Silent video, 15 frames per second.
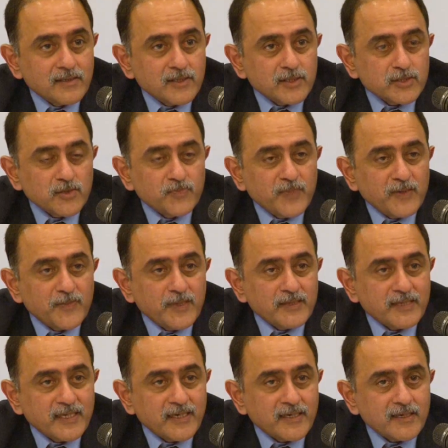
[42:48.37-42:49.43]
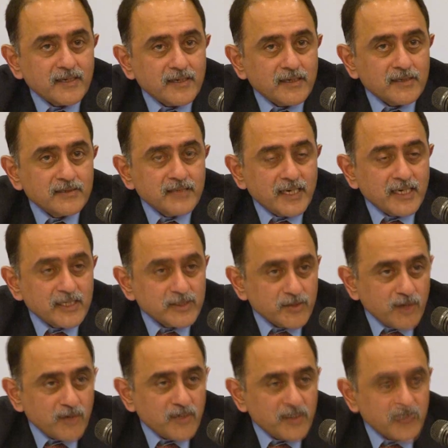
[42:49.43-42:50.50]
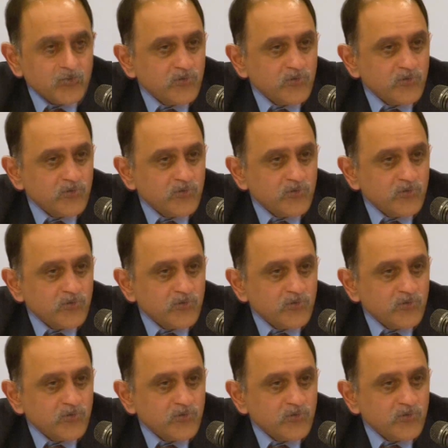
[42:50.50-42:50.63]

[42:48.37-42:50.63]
So people think that it's not going to.